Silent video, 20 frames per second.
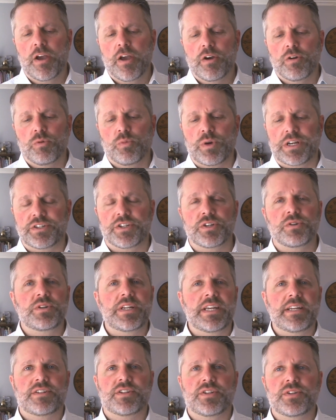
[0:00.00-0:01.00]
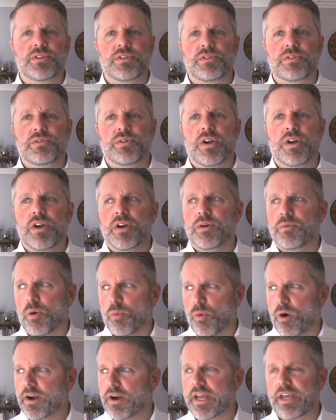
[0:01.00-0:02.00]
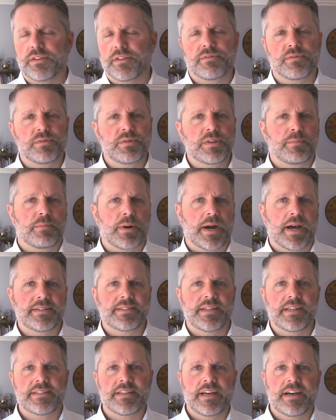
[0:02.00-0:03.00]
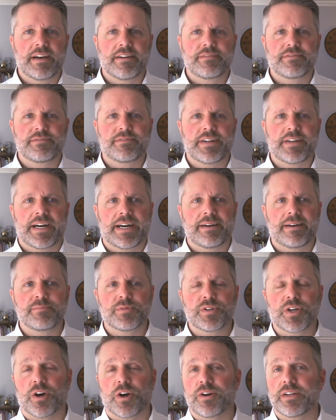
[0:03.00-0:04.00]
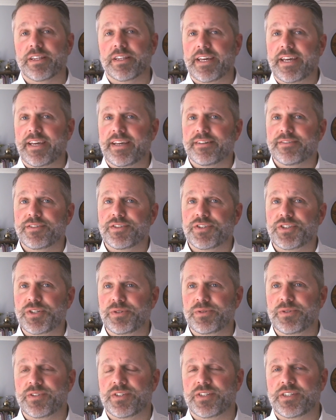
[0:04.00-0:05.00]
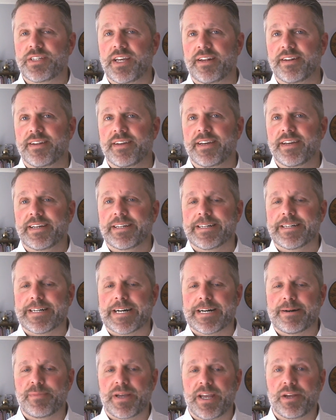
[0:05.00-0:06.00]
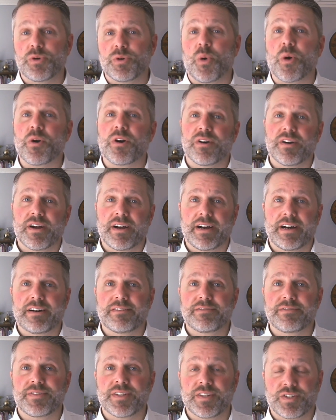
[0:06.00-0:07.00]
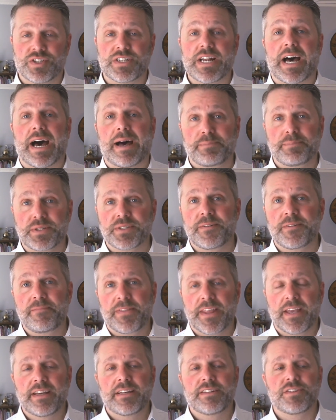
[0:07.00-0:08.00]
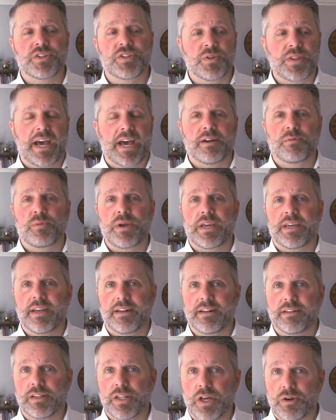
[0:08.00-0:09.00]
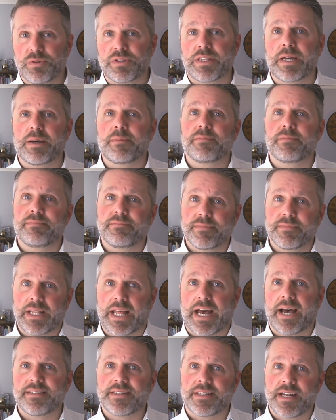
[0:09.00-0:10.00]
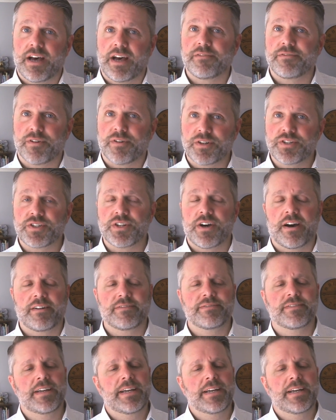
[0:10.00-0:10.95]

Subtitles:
We do need to, we're working through the process of currently students sit in order of the stops so that we can load them last on, first off.